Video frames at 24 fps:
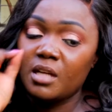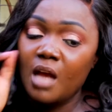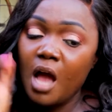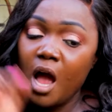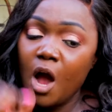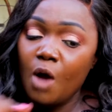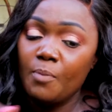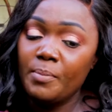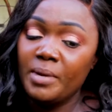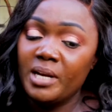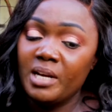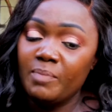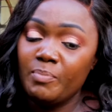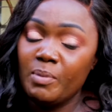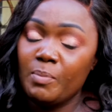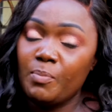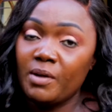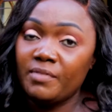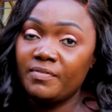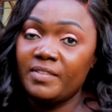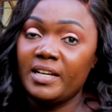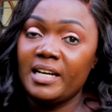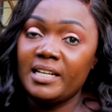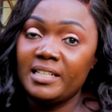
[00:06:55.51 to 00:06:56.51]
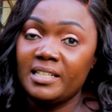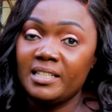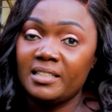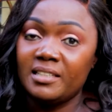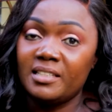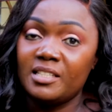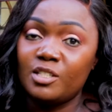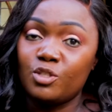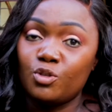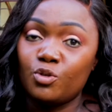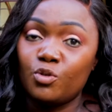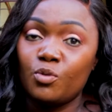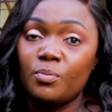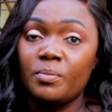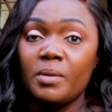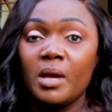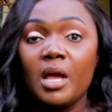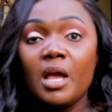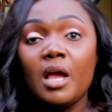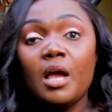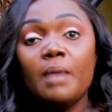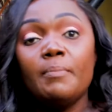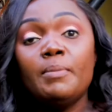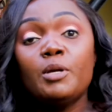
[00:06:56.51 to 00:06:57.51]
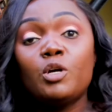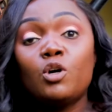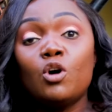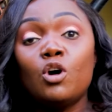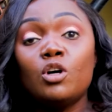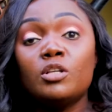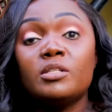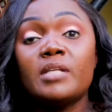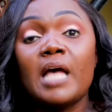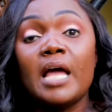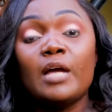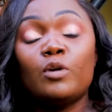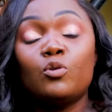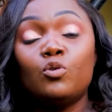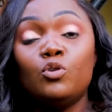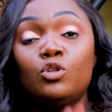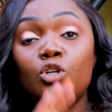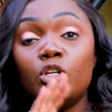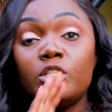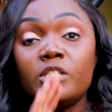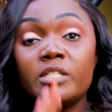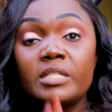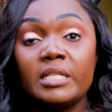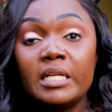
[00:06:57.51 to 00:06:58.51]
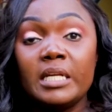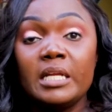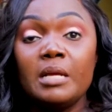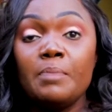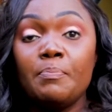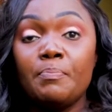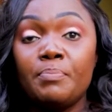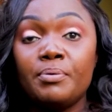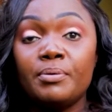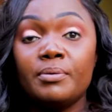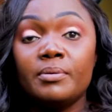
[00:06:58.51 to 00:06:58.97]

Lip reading: How many people have died in this room? Because I could not sleep.